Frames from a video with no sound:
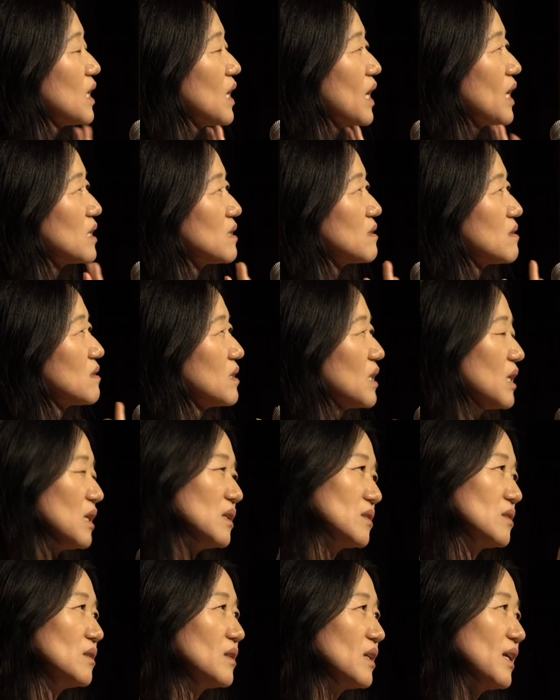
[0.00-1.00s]
and
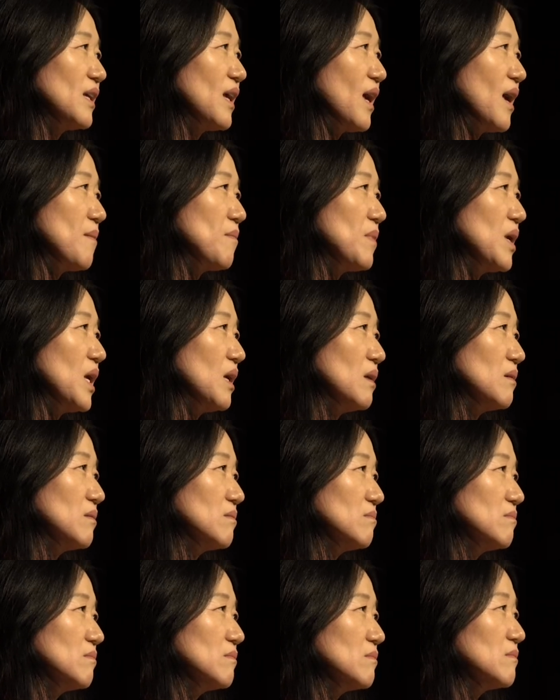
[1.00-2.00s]
he's looking at me.
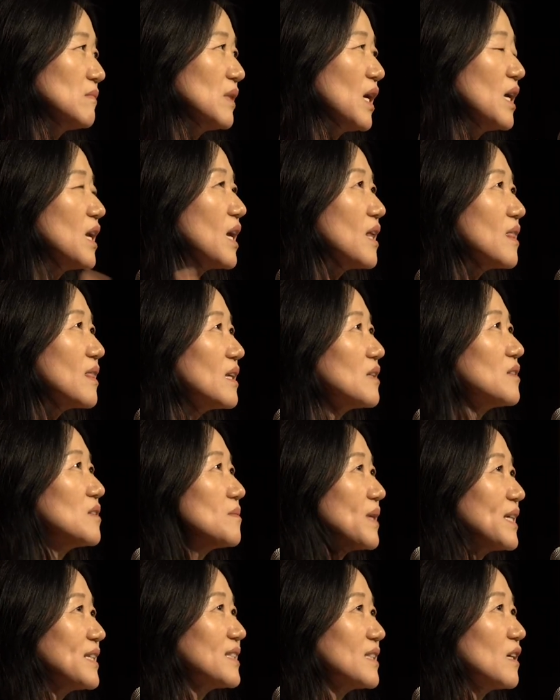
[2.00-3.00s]
And I think to
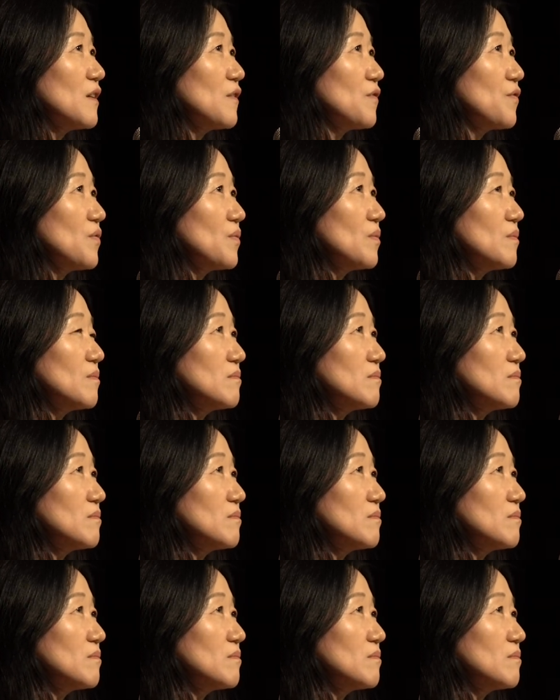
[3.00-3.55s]
myself,